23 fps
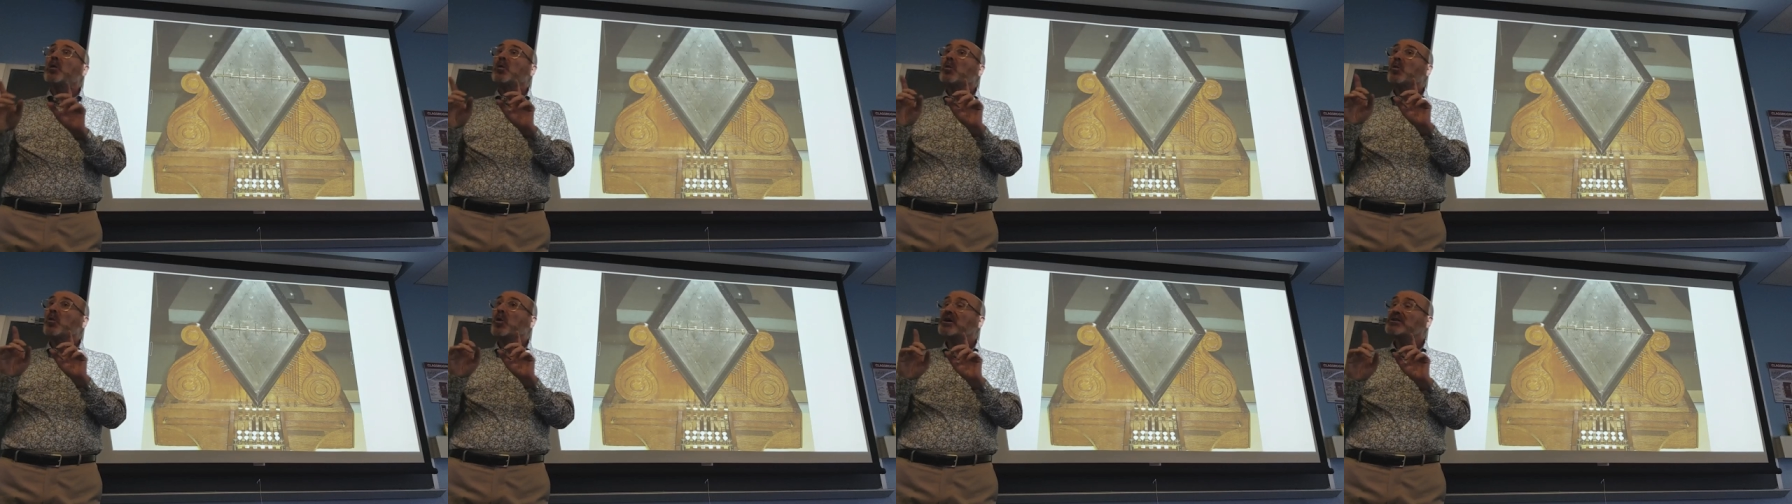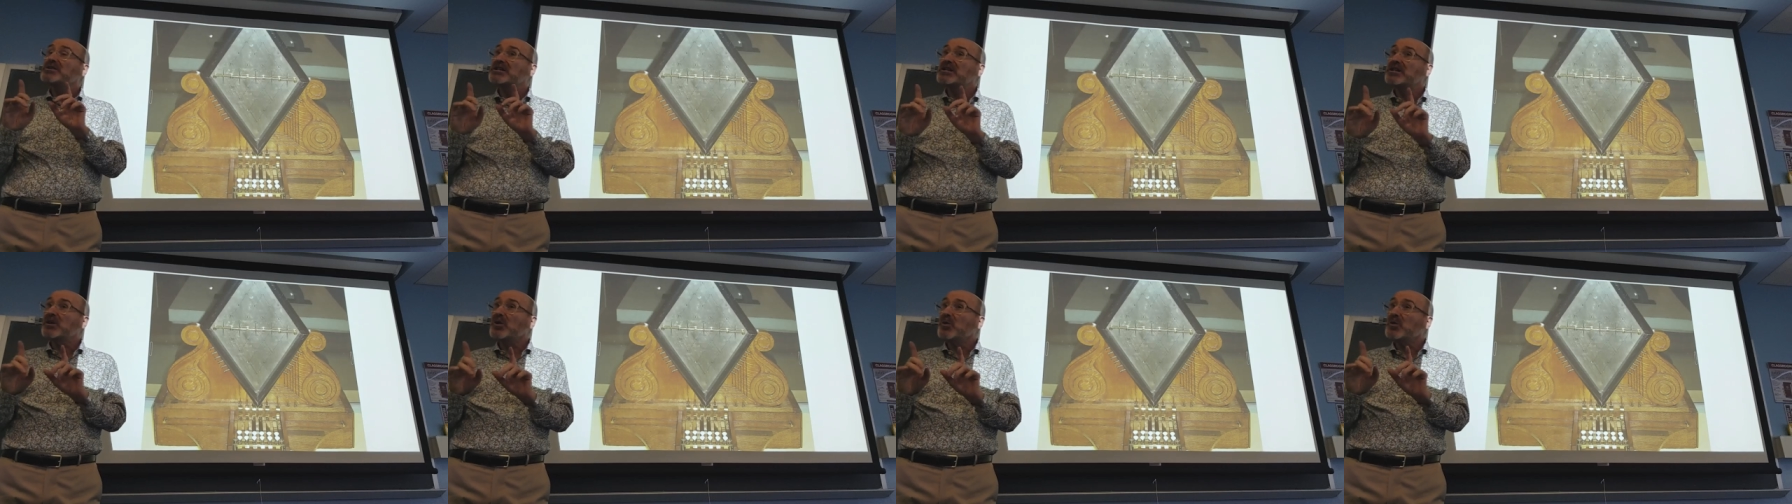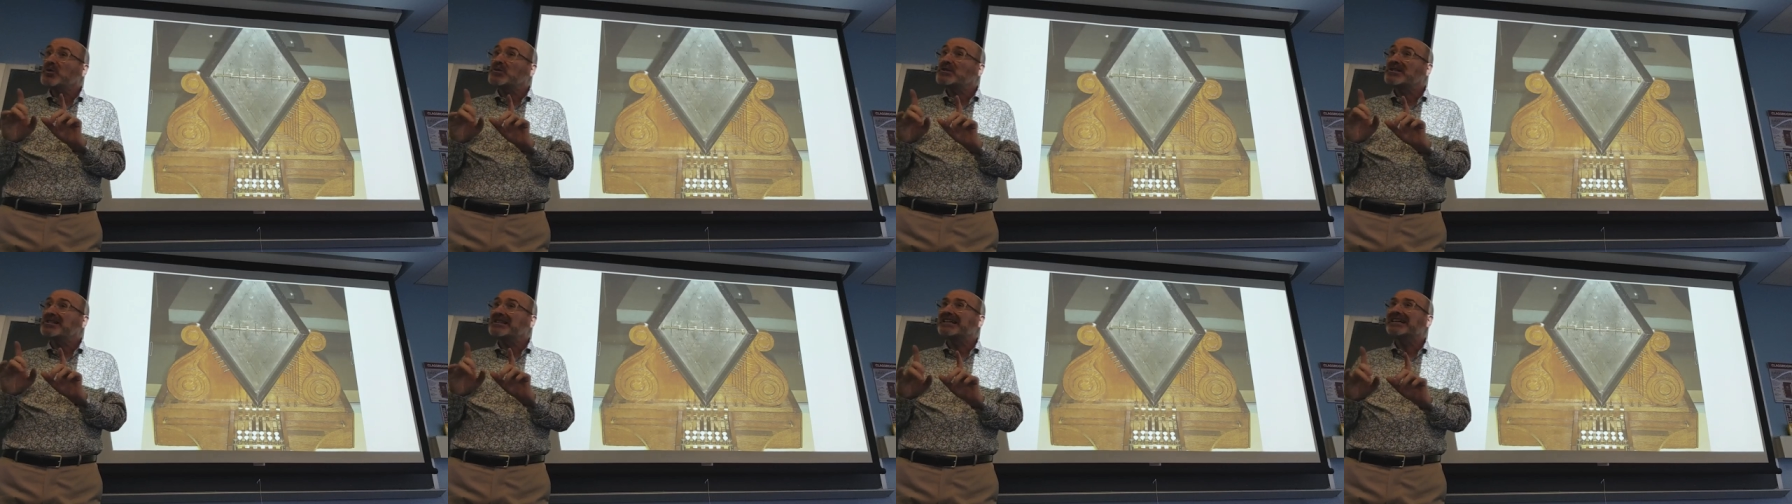was
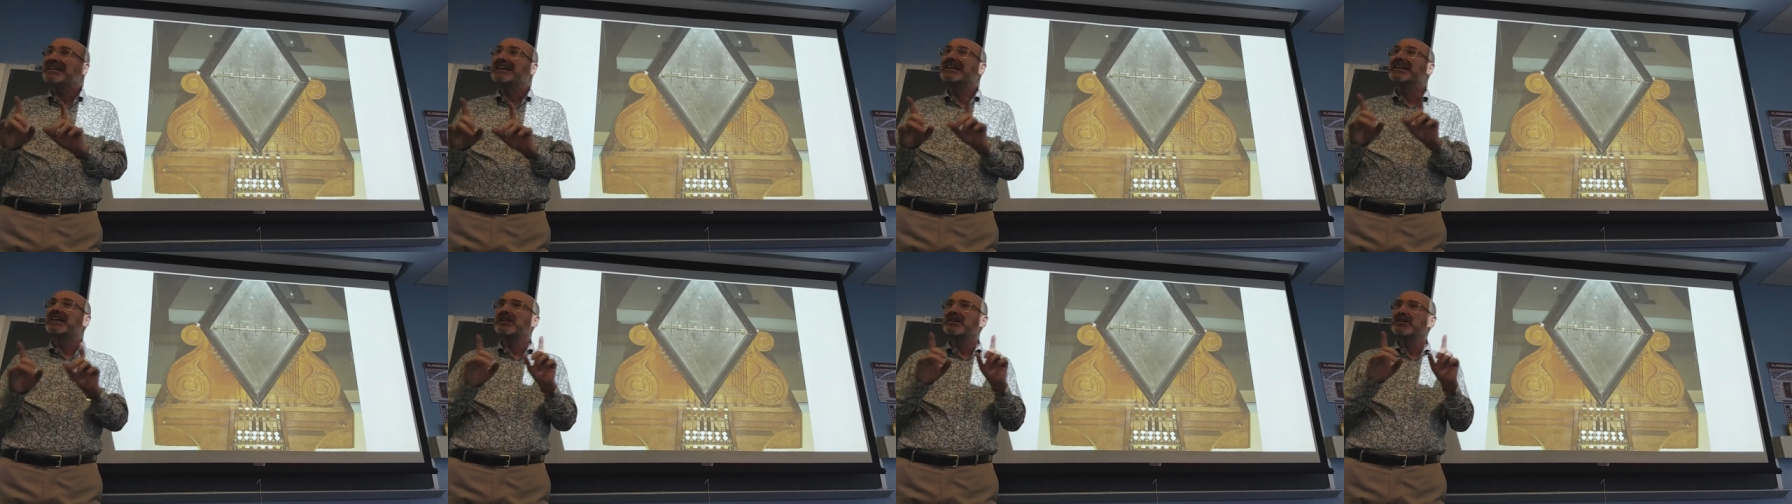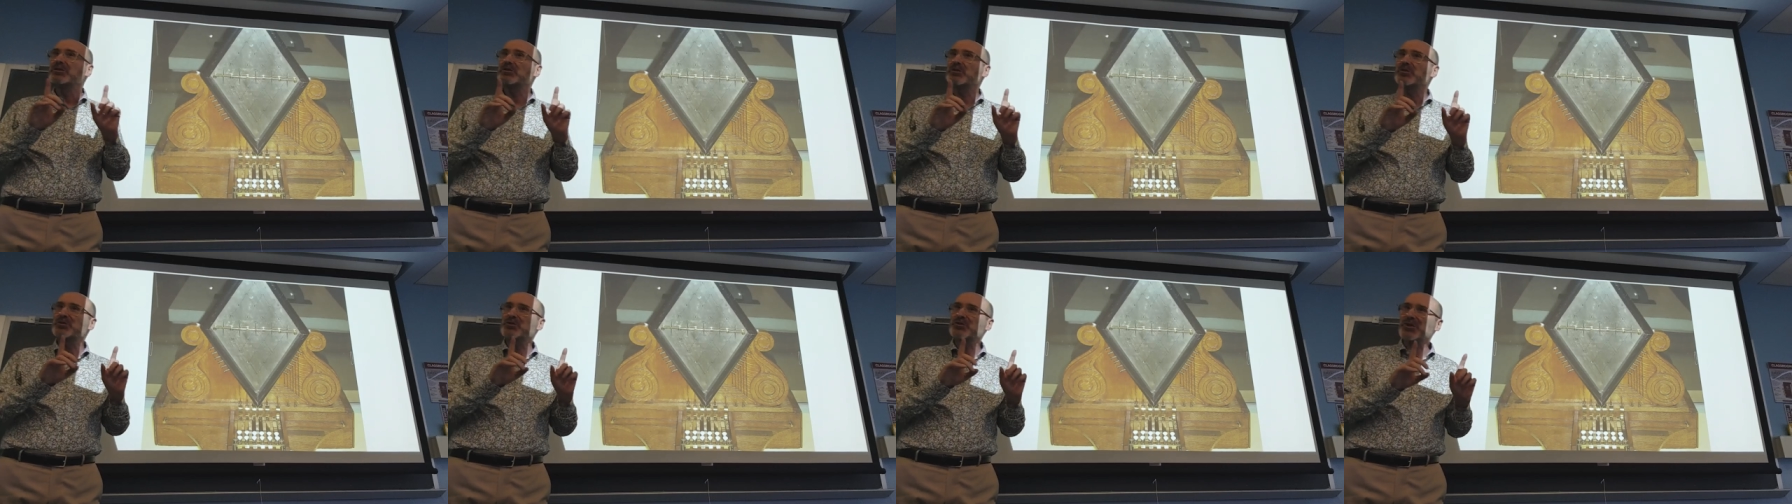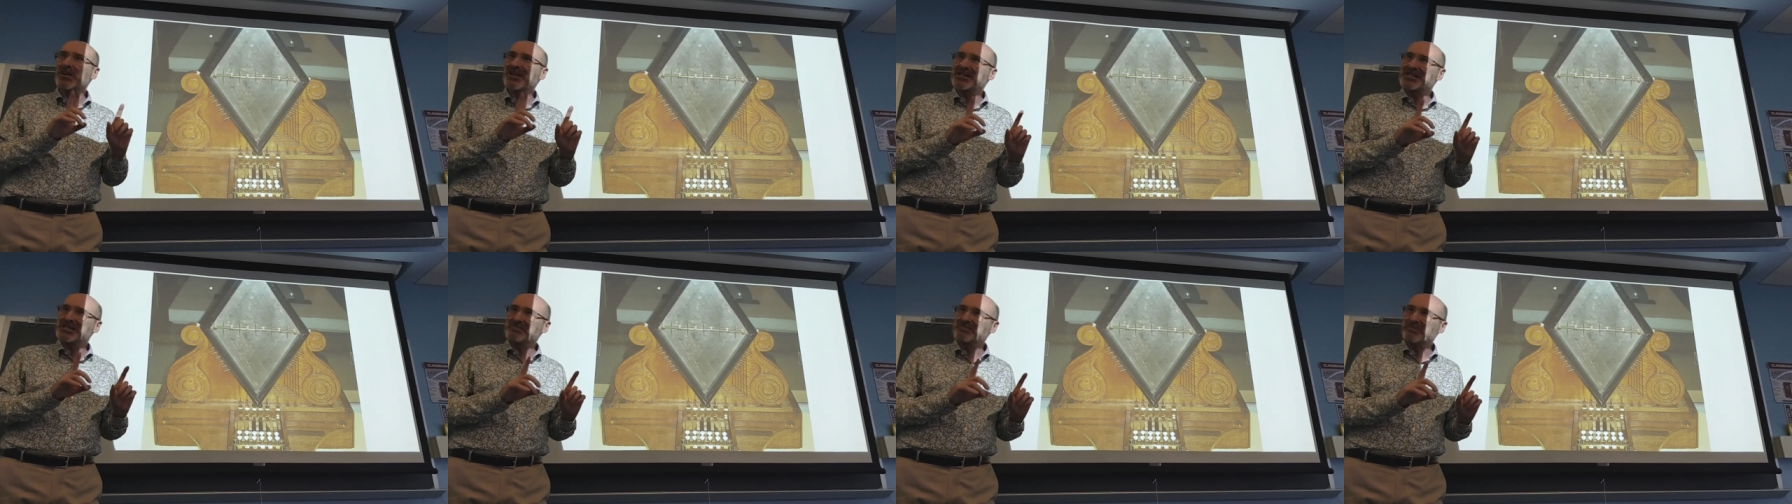used to
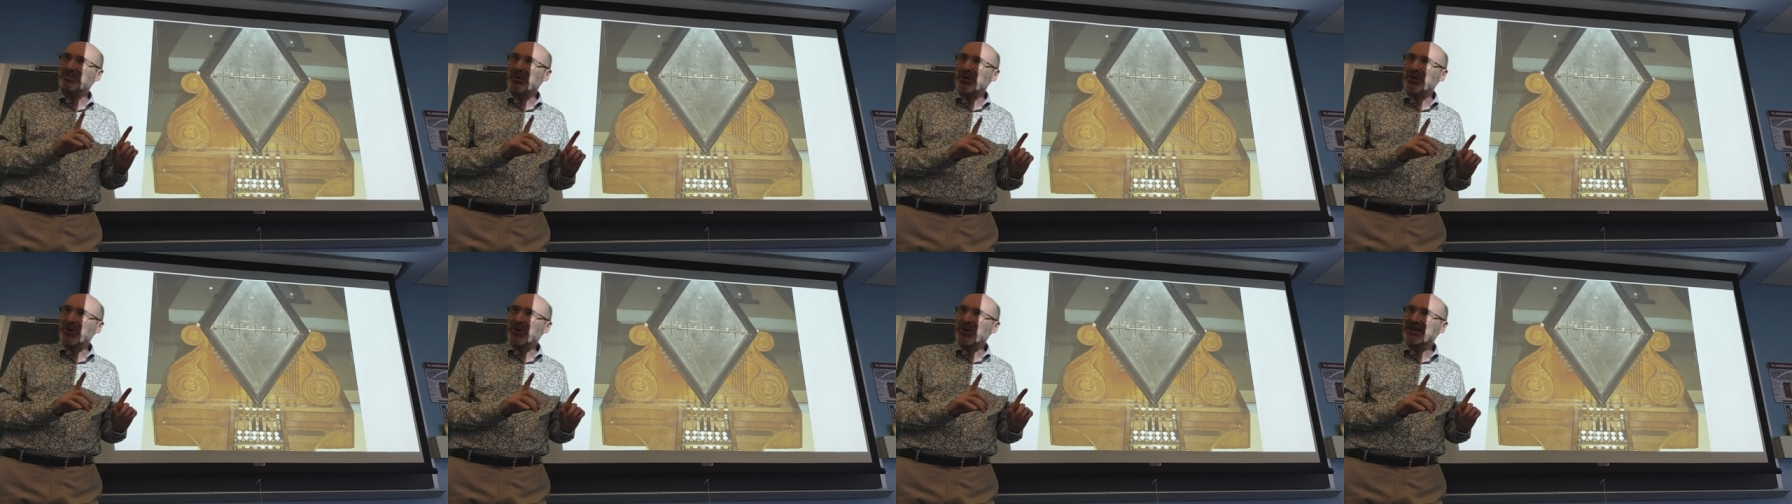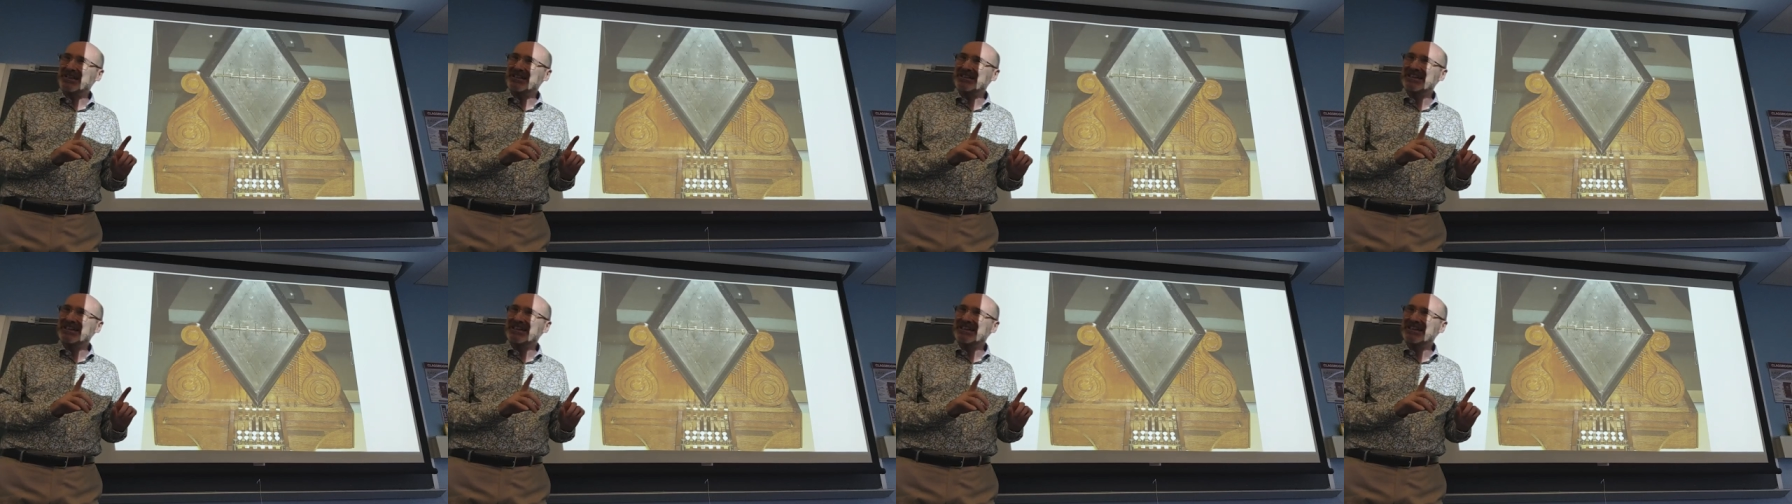transport